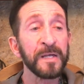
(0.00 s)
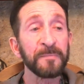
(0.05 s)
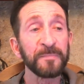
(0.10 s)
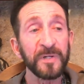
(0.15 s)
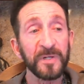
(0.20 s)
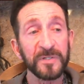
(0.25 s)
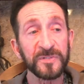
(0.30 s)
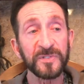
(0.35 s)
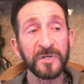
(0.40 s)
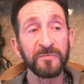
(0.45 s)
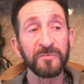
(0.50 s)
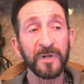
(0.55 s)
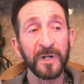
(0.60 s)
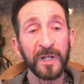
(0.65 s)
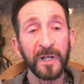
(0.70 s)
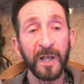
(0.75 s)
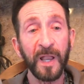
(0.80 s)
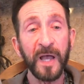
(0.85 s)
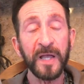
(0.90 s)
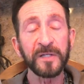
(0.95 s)
because I
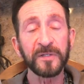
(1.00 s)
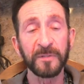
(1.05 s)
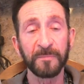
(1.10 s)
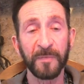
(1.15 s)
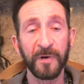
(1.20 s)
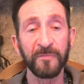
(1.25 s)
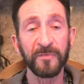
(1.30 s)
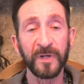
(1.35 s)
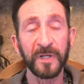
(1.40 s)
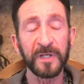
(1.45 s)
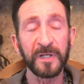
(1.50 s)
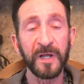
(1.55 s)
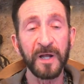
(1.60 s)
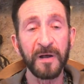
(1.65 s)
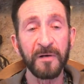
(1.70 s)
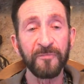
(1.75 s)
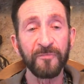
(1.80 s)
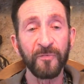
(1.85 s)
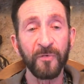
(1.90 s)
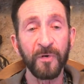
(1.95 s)
really liked them. I really
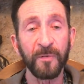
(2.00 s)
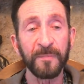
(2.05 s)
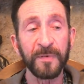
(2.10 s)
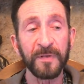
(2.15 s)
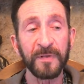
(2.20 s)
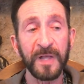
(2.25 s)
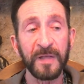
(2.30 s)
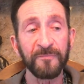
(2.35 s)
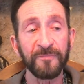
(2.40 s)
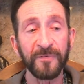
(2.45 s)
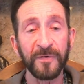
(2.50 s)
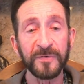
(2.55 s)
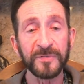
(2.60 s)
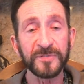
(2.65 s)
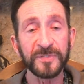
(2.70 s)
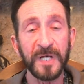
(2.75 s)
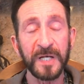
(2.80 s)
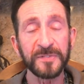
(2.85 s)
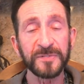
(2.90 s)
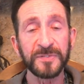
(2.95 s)
cared for them. And, and
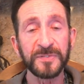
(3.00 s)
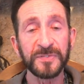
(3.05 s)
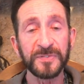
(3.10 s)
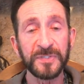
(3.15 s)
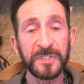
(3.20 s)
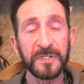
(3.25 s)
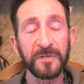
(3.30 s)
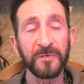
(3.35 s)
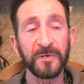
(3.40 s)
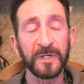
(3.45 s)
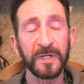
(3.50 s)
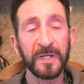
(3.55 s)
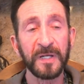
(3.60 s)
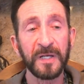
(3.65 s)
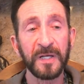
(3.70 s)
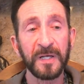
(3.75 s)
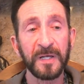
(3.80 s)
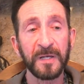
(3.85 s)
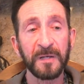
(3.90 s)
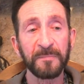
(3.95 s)
folks, that's the secret.
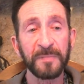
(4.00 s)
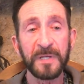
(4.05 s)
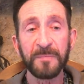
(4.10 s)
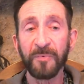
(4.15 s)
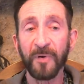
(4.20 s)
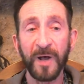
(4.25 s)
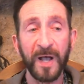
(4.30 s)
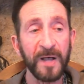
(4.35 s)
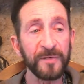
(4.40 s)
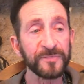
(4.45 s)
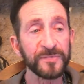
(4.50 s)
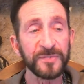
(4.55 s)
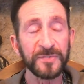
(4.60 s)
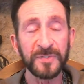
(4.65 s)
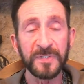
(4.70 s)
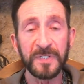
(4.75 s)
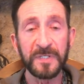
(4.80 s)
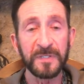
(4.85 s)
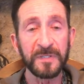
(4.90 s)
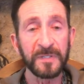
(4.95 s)
People have to
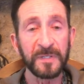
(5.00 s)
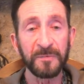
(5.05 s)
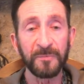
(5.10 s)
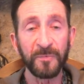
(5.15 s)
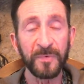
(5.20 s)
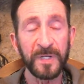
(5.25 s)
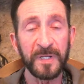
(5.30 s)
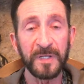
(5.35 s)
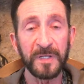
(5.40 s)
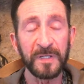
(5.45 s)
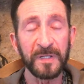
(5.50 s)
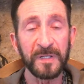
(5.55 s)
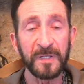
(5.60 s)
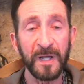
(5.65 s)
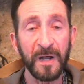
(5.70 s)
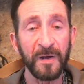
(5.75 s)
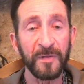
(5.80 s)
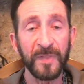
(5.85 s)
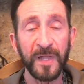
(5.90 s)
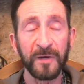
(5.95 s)
see that we
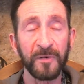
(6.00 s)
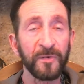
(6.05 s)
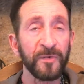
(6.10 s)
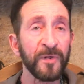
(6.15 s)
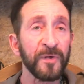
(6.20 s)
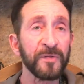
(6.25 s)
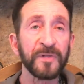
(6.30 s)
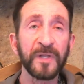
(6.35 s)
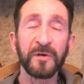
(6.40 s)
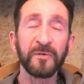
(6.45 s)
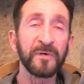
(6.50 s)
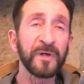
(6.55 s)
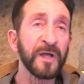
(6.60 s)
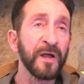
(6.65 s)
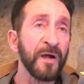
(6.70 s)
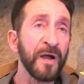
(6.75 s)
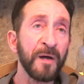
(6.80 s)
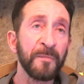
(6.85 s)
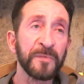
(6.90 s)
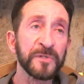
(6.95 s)
care. They don't know, they don't
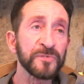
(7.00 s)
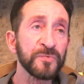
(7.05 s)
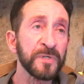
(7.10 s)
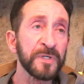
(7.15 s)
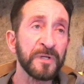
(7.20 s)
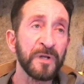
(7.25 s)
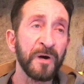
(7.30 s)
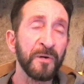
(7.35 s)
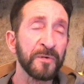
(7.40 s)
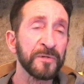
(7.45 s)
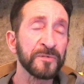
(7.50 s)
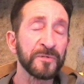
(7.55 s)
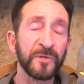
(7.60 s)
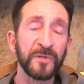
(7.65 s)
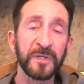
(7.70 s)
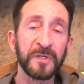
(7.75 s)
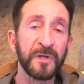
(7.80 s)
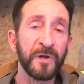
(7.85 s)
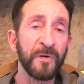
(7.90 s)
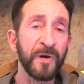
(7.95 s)
care how much we know until
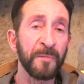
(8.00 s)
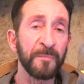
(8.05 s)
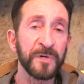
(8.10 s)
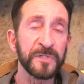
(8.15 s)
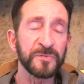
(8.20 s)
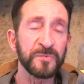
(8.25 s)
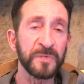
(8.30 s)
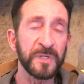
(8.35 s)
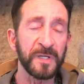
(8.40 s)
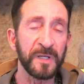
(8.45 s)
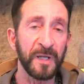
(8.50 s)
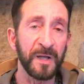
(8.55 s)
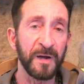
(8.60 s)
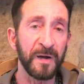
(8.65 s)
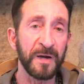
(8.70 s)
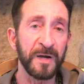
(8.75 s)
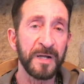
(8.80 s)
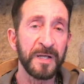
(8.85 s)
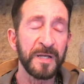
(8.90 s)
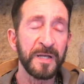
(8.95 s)
they know how much we
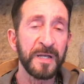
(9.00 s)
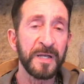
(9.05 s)
care.